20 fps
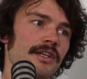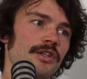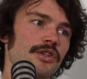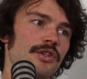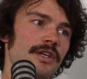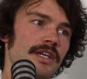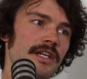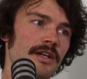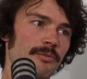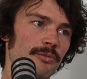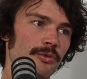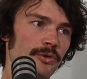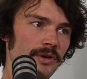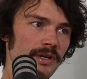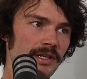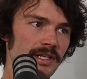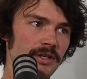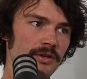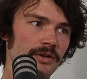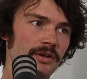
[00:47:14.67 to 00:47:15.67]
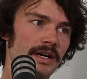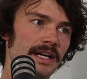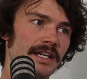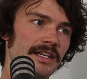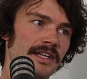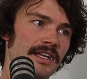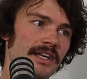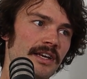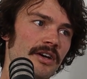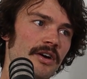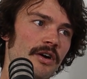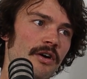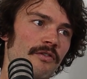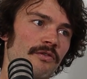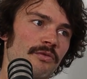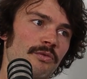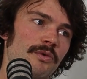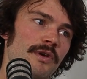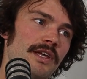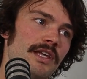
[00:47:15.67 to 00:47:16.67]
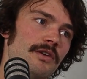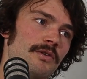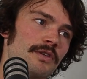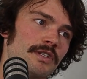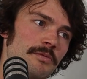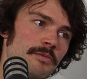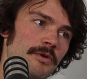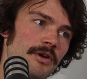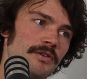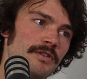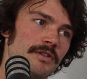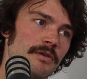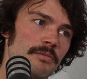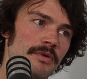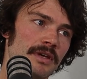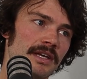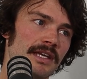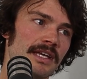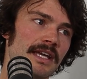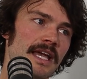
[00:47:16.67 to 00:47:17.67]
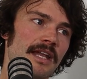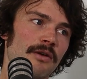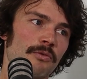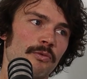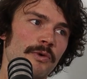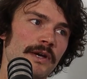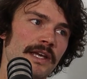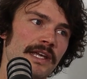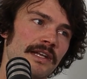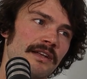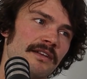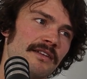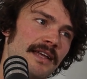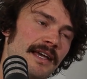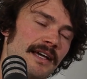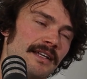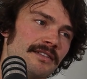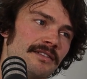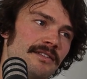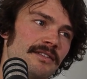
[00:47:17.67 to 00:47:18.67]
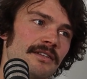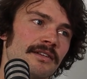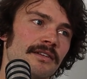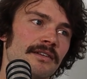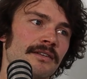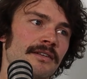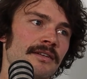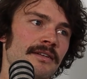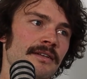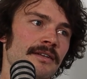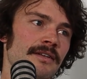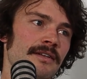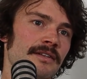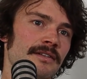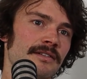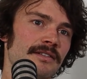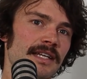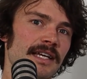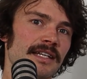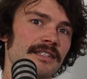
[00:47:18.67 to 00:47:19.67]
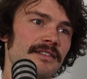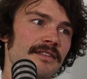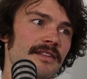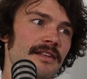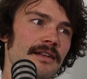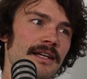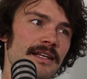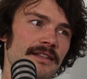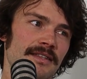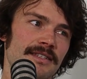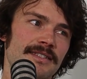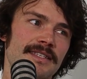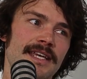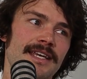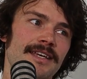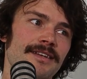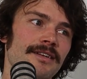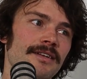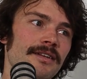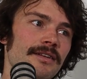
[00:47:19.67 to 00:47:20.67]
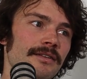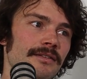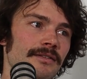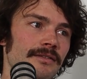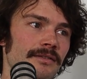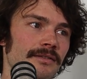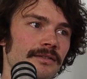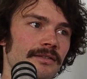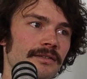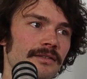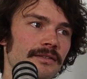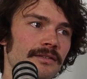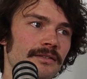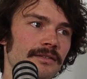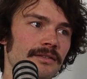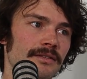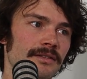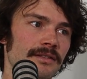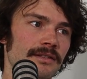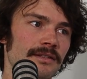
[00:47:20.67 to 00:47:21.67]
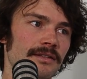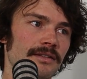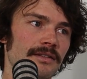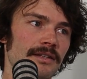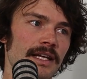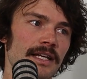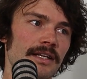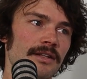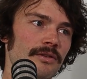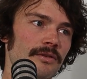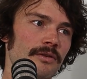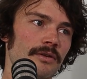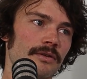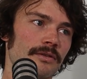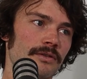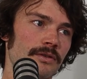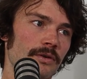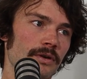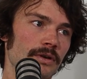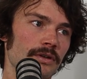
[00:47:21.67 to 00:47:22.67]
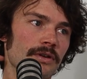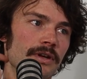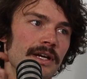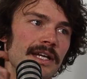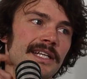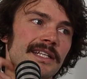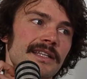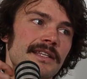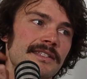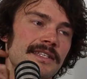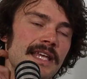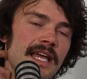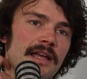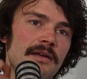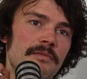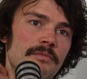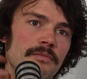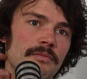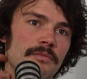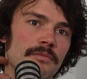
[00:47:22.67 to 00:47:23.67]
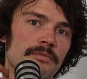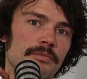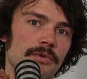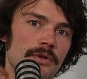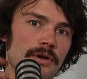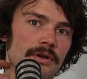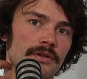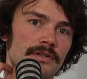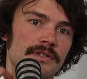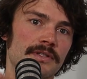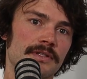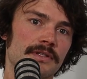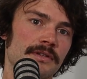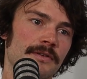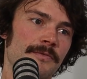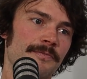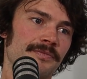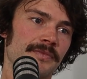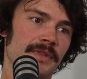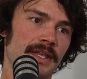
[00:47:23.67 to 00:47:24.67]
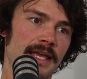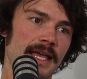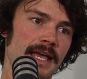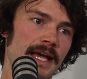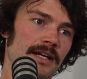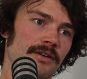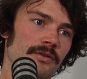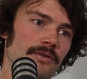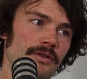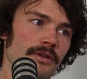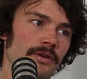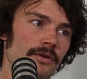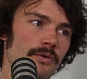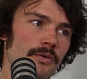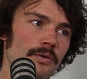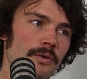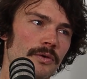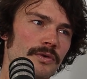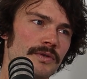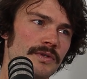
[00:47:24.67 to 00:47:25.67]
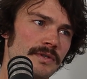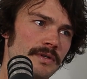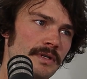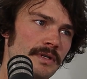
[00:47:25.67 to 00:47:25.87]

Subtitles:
you get a pretty good idea of where you're supposed to be and when down to the second. Like you're hitting the same plots out on the course,